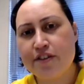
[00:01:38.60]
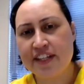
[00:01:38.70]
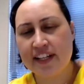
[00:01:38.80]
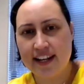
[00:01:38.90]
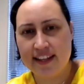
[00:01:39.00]

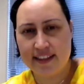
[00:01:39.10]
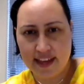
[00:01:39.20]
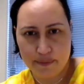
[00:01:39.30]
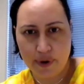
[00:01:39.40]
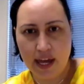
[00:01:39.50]
signaling
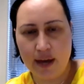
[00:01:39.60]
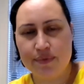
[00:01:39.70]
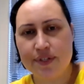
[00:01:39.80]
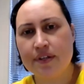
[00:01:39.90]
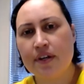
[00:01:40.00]
that
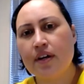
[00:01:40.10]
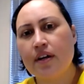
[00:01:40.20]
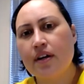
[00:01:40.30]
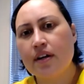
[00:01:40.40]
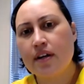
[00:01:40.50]
perhaps
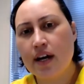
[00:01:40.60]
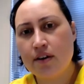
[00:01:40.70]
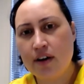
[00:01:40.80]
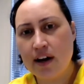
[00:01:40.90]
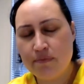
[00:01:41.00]
uh,
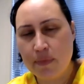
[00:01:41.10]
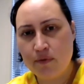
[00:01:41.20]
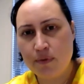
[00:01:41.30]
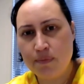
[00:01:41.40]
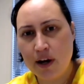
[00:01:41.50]
your
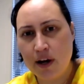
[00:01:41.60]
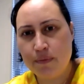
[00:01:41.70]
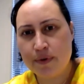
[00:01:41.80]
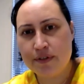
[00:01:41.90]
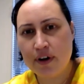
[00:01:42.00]
government would be
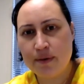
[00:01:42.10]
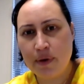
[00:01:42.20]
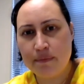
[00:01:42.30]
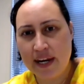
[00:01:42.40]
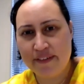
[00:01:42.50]
open to it? I
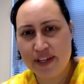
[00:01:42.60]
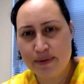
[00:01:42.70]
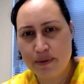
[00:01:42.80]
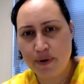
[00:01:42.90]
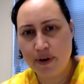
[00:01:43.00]
mean, many of
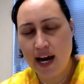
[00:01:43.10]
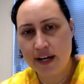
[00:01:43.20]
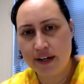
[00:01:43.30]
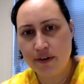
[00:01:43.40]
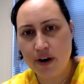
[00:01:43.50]
these people
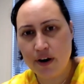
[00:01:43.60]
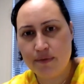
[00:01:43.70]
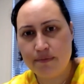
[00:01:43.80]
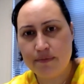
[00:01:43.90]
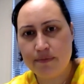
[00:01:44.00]
can't go home.